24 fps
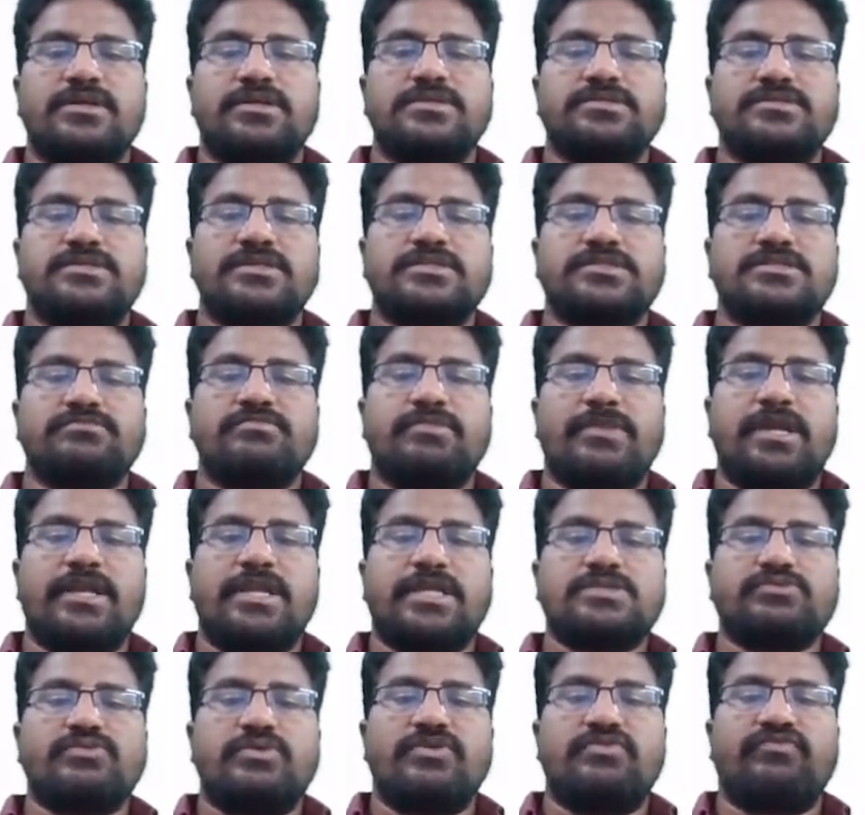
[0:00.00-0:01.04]
6
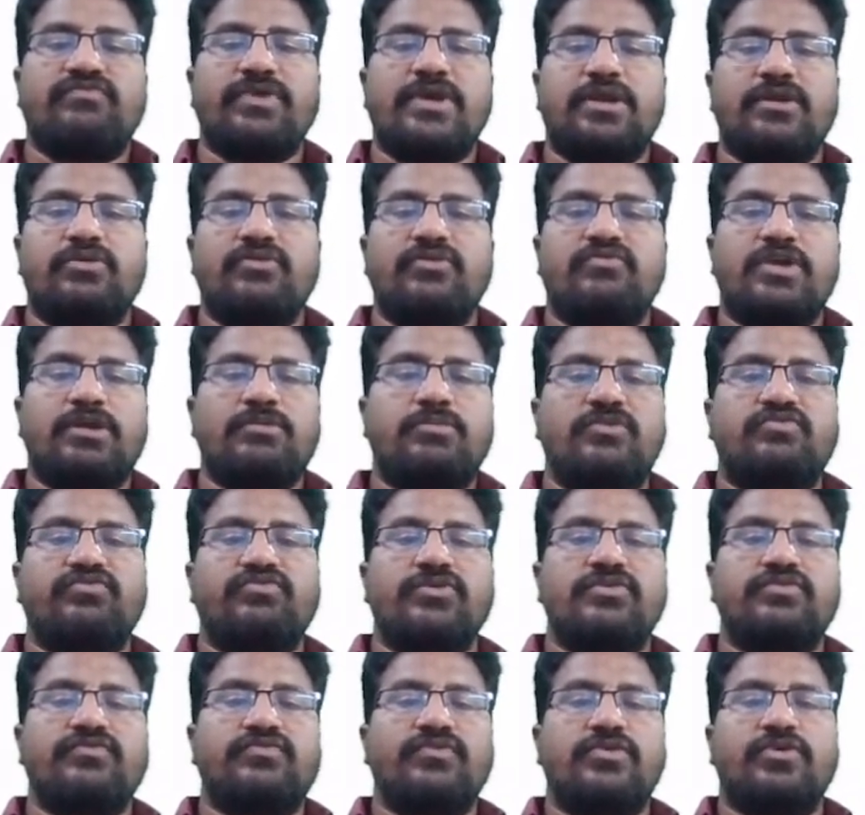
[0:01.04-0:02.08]
minus 1, 5. 5
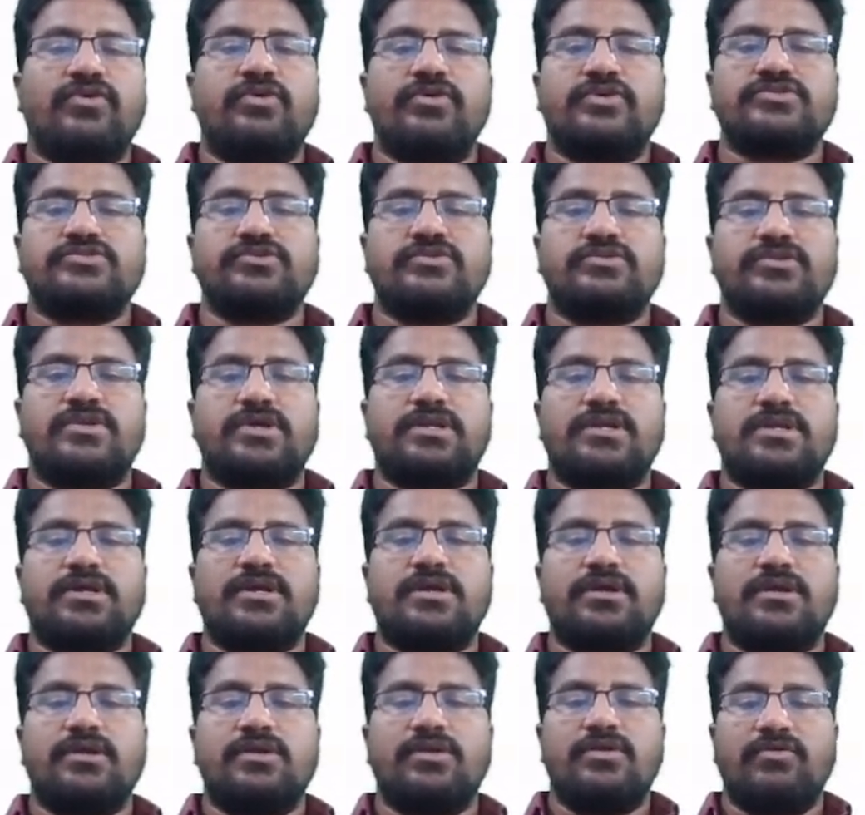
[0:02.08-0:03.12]
before 4. So
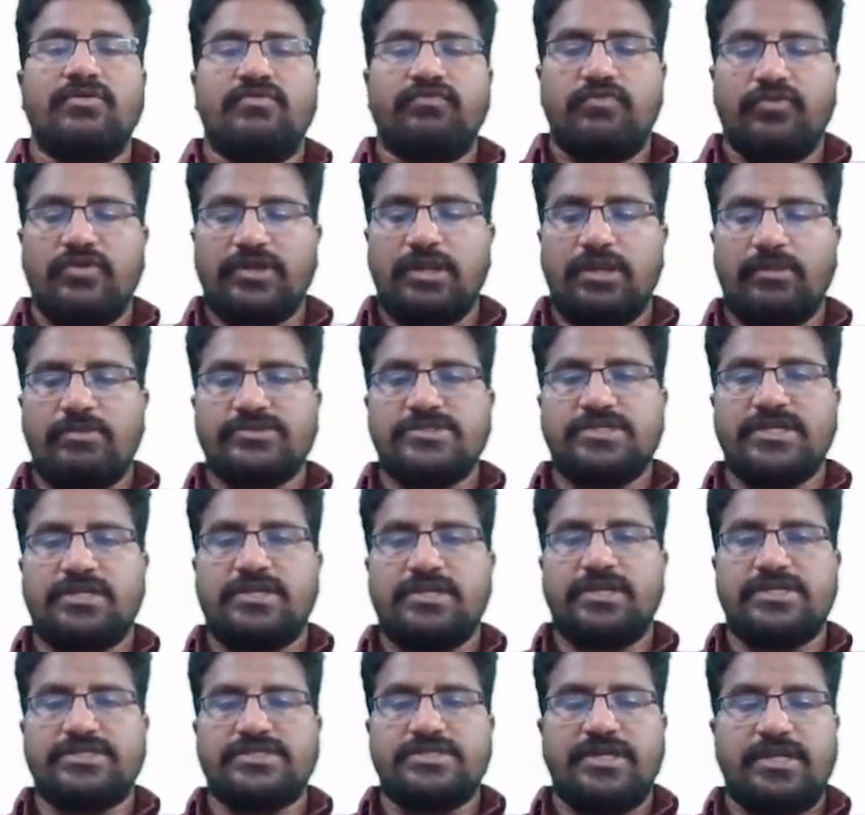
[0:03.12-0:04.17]
that 4 times
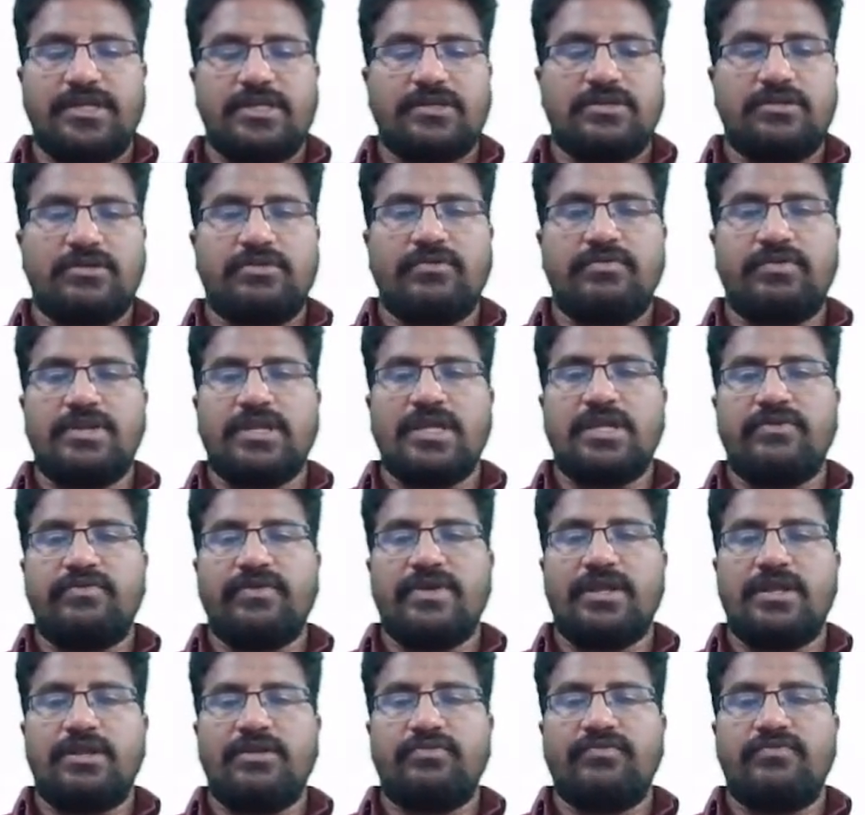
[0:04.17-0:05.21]
iterates, right? When I
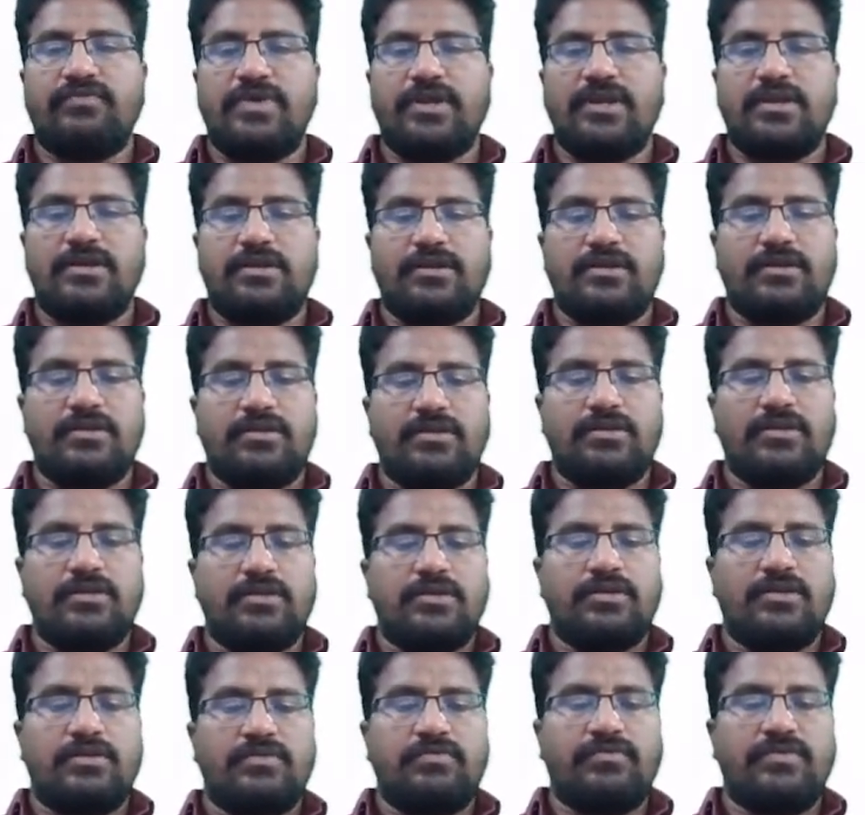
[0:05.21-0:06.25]
value 1,
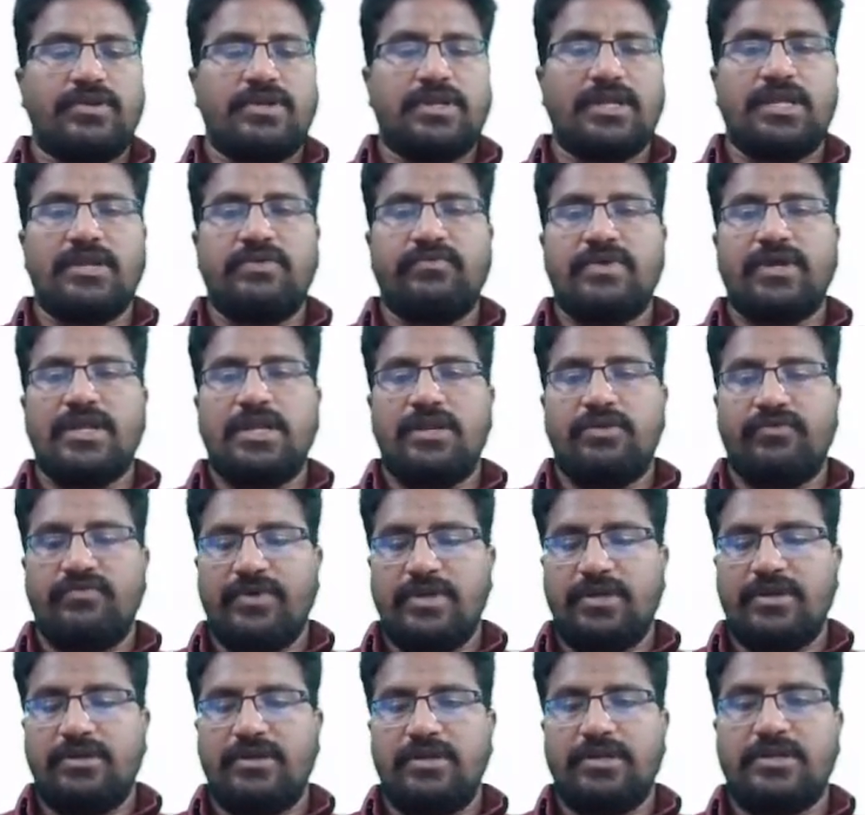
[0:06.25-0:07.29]
when I value
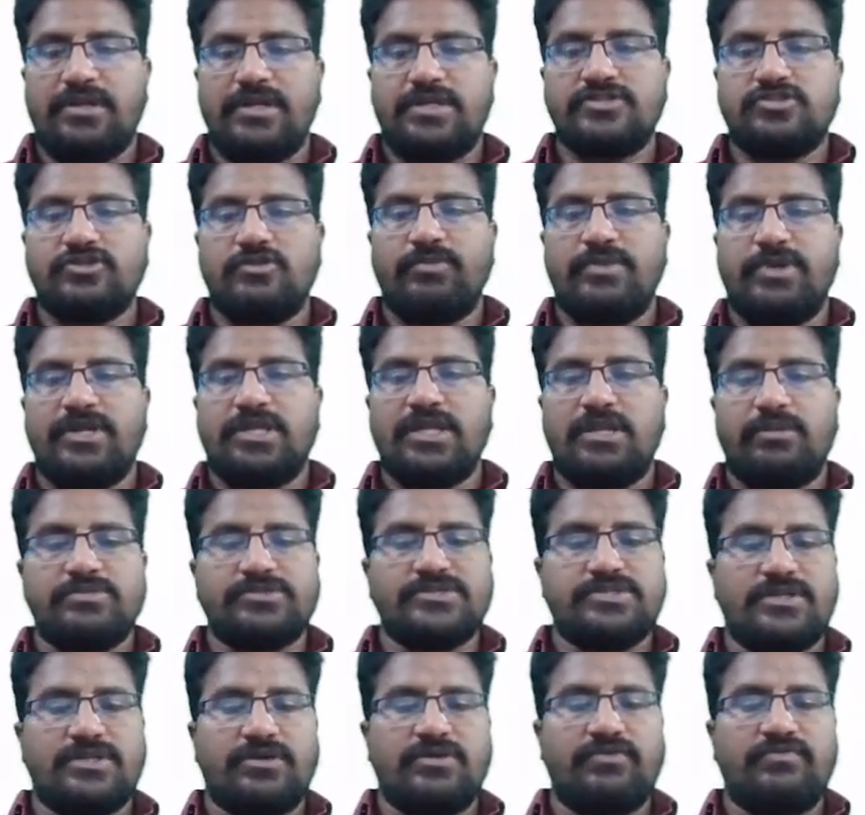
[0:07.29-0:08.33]
1, iterates how many
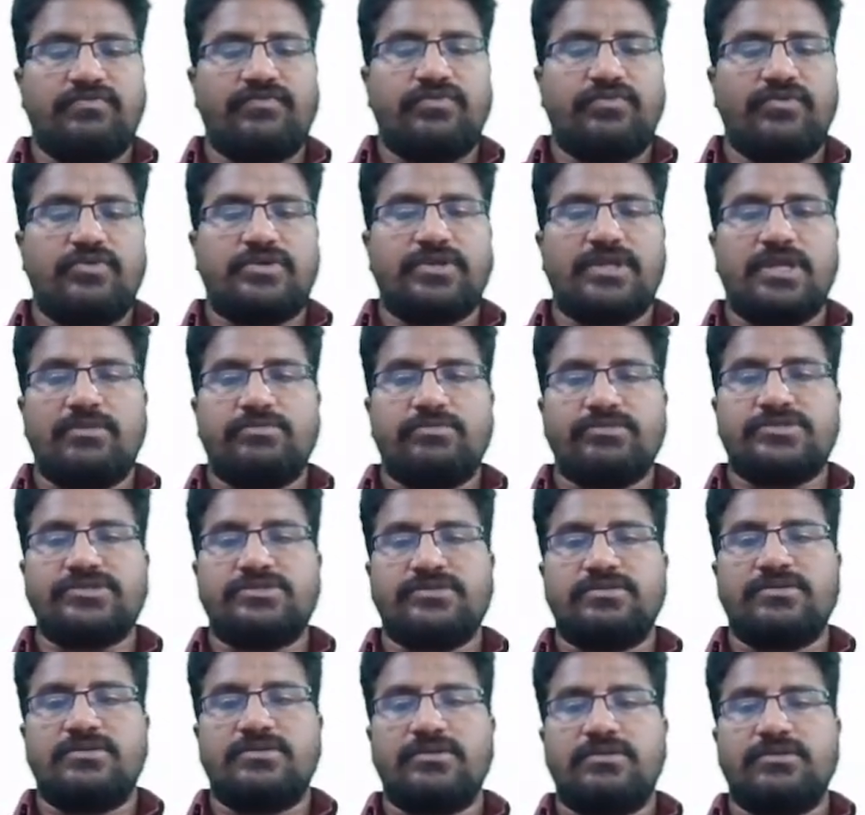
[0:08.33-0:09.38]
times now? 4
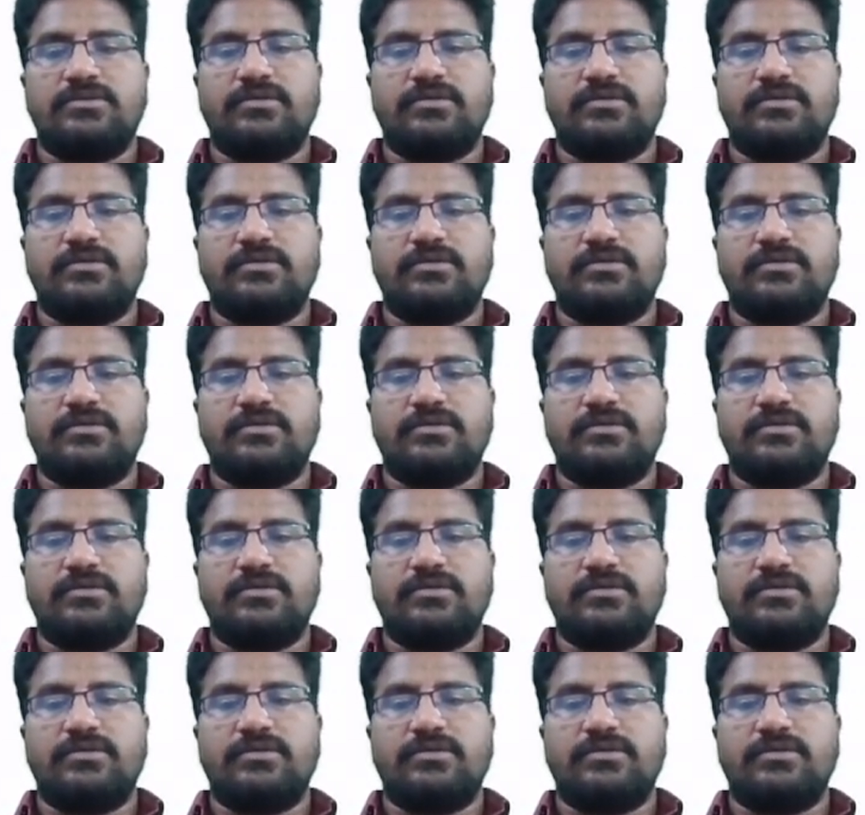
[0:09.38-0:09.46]
times.